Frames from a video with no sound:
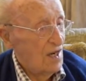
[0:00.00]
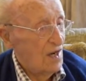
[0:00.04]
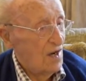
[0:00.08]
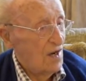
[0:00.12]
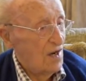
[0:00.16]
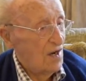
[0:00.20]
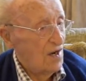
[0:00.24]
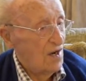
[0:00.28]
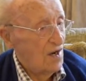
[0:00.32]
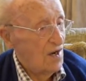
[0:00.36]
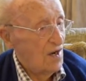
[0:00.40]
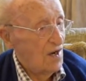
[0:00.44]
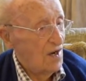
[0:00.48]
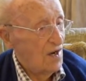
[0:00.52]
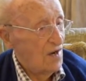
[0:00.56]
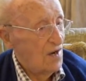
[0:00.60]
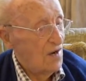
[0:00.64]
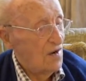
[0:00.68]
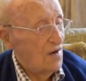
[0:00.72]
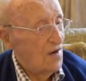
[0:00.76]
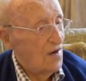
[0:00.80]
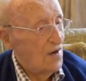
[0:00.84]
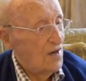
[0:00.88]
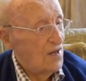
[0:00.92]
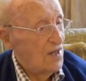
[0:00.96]

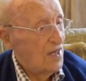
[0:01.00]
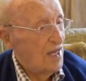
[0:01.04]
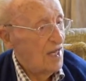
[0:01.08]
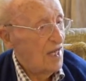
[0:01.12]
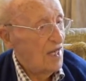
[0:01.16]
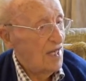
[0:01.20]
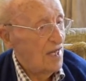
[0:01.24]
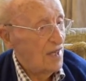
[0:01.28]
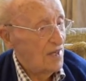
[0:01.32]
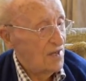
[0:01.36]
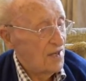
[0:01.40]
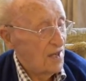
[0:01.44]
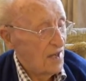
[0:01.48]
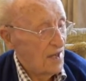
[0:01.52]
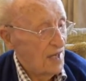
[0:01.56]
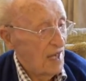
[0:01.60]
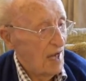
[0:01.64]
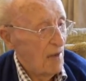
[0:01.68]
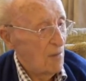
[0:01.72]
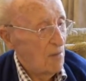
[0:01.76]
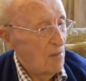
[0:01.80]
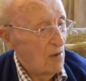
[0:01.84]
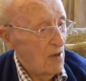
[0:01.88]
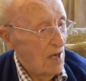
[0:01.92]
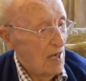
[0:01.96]
uh, near to
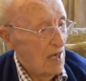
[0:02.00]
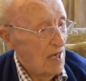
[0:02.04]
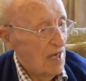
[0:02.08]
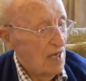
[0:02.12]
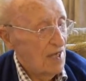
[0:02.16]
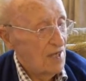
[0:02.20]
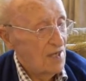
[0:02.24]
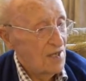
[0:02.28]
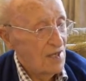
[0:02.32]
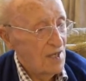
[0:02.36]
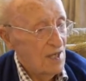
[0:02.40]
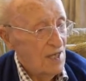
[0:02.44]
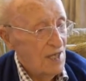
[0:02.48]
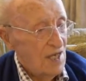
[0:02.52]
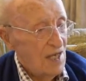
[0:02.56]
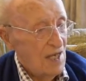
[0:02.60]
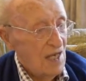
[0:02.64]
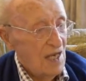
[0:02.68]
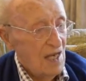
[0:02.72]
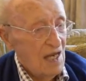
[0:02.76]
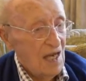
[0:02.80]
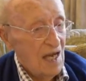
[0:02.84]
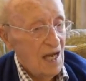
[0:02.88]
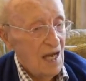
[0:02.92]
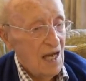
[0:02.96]
that place,
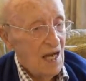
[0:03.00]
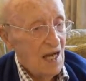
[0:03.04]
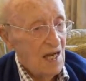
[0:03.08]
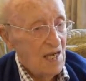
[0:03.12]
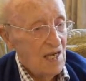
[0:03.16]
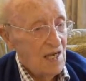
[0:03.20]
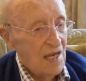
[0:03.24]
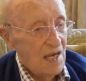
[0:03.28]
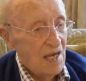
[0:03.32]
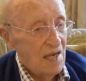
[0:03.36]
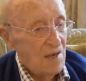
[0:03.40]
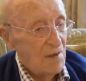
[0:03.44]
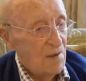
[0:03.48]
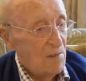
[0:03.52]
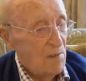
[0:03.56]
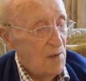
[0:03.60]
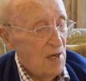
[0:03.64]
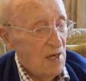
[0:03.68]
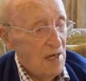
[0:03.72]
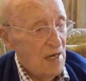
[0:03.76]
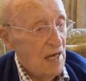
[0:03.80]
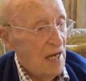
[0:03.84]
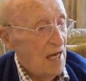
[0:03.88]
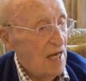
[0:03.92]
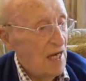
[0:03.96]
and it had,
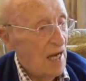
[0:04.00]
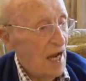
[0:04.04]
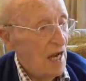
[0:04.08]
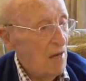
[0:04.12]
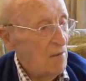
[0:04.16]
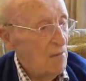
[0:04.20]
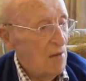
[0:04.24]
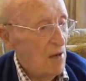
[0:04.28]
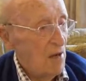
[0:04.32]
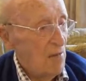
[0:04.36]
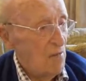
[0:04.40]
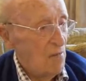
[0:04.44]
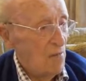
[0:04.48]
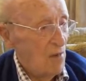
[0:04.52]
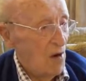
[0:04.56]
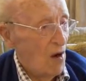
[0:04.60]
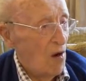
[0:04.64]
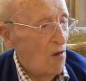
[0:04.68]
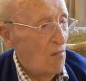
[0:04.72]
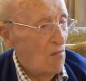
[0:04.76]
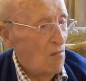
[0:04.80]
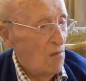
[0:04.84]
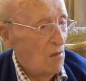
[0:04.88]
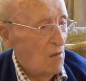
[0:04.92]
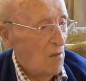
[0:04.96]
been, it had been
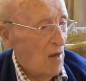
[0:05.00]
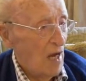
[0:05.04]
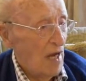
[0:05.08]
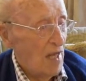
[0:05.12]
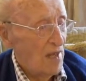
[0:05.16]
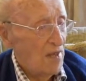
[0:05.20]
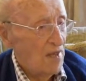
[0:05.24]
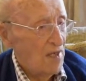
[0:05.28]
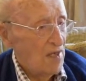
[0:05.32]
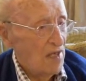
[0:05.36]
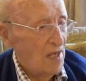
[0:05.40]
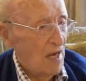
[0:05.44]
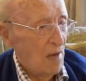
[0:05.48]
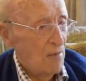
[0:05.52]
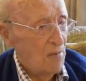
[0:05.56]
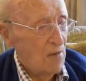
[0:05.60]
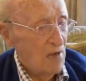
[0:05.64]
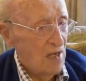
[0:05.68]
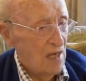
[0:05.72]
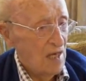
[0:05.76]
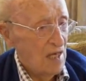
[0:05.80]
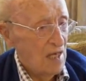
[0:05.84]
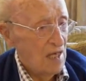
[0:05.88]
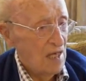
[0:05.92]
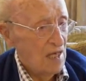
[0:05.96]
bombed by the
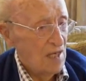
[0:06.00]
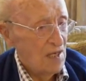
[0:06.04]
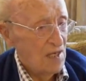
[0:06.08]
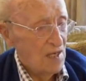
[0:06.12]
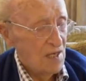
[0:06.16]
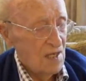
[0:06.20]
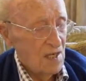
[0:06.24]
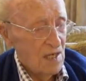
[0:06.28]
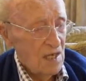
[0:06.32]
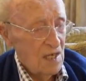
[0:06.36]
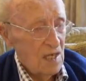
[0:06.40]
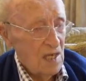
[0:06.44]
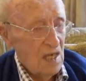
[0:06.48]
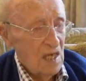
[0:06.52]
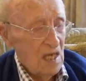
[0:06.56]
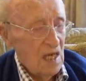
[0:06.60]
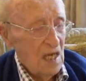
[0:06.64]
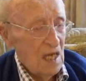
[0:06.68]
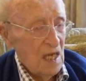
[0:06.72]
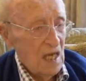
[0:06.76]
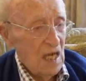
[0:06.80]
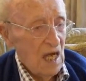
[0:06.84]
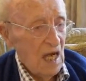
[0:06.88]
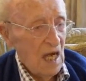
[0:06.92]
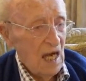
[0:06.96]
Japanese.
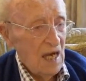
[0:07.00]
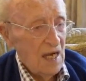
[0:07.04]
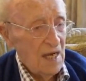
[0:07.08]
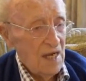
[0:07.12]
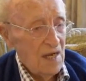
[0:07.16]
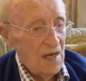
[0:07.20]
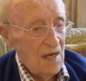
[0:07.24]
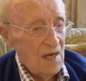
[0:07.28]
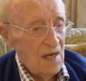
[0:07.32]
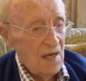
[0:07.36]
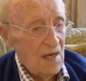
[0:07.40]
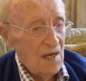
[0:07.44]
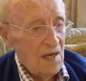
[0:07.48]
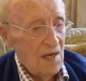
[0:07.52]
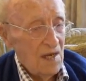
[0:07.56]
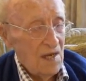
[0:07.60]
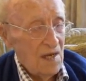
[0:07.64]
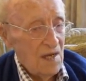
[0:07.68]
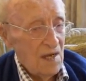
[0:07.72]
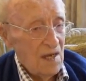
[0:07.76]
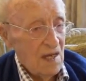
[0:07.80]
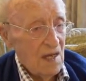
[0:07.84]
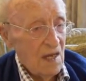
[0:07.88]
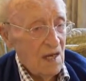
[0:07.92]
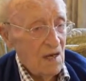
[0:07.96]
And
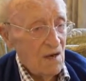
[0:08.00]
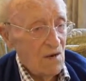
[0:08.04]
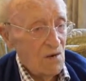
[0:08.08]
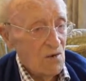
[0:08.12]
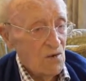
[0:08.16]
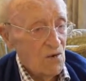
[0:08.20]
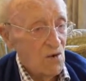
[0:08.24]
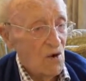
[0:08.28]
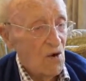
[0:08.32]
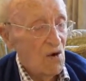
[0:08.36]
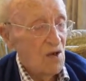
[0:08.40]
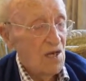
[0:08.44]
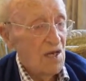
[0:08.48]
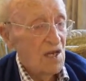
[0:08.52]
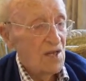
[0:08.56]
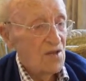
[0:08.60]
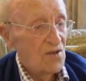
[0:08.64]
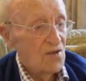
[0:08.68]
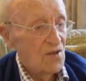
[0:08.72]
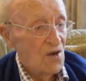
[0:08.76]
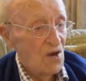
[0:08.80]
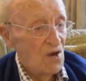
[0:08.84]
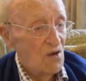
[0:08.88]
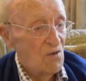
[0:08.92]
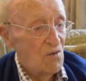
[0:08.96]
uh, I was
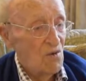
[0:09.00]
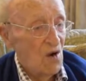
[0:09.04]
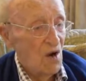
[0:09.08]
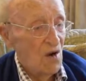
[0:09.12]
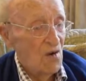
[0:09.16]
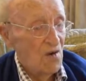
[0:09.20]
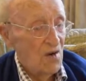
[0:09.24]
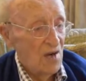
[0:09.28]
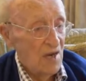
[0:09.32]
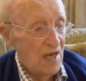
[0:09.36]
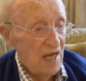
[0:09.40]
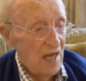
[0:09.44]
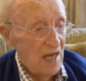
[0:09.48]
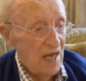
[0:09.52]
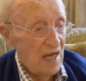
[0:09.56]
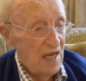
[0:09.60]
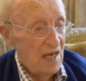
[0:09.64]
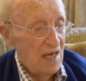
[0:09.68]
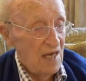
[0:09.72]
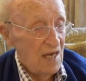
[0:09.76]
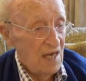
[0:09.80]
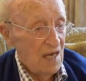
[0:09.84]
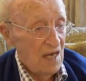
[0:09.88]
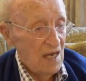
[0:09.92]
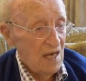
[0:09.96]
walking through one
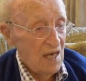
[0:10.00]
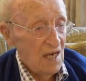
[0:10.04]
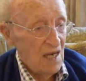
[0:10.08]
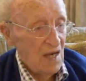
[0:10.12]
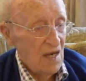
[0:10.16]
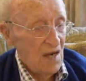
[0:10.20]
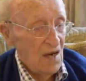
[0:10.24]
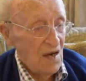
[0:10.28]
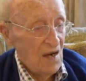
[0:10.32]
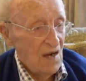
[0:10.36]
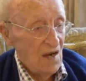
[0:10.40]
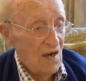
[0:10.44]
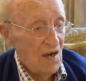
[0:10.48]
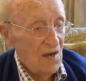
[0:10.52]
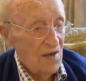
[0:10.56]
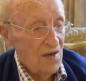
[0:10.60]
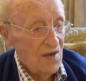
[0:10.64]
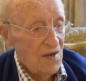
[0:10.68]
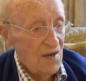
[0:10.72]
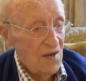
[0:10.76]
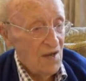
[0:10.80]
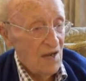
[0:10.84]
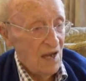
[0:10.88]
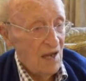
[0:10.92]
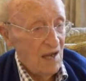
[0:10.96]
day,
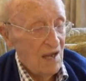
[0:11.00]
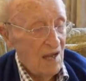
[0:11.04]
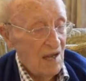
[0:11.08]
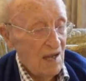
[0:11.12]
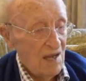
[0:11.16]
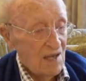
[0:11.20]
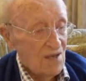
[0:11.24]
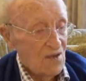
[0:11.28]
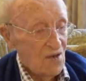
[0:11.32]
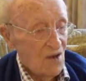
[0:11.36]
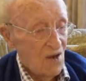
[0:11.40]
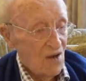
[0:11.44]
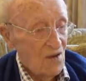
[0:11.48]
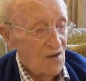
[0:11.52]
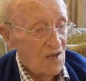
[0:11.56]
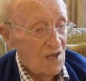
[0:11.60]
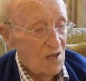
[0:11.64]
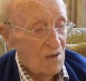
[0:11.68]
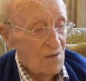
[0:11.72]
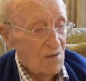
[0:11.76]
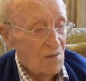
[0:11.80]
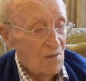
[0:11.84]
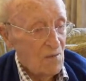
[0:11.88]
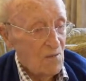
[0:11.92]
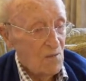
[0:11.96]
and uh, I saw
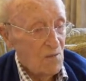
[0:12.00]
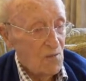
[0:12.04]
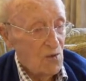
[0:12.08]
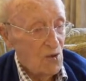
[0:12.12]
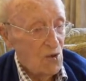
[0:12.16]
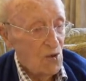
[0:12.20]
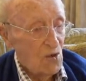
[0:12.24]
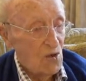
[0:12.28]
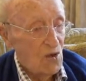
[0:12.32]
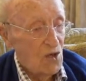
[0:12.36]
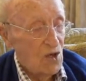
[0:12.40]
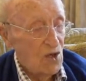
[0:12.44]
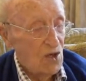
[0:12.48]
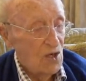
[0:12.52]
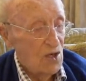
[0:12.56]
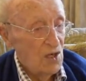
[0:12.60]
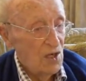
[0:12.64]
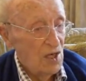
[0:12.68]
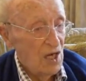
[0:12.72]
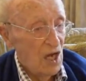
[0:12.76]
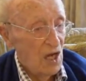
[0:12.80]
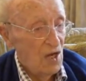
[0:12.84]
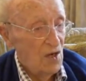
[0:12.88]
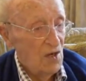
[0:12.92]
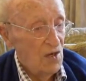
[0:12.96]
this
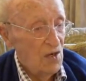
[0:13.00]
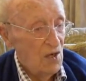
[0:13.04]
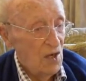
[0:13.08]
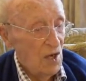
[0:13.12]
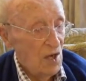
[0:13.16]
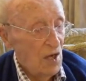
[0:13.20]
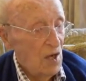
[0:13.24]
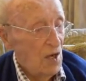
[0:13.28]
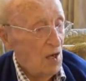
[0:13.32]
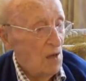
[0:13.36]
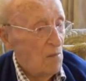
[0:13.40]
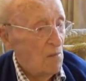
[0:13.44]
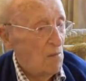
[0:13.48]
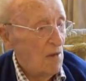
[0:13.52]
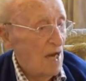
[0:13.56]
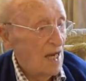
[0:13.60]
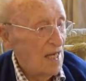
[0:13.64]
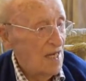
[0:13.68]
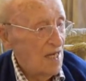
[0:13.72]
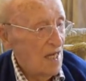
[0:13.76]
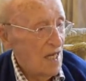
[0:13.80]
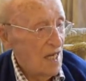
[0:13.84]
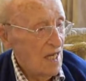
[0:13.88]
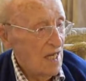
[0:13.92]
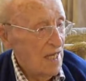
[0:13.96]
broken down
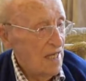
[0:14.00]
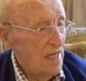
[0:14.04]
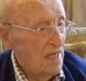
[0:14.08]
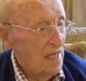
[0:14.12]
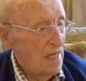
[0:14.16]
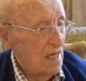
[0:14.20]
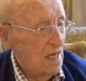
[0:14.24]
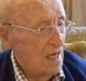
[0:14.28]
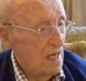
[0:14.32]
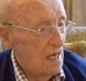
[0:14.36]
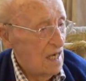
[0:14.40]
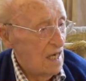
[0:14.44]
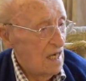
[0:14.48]
mandolin,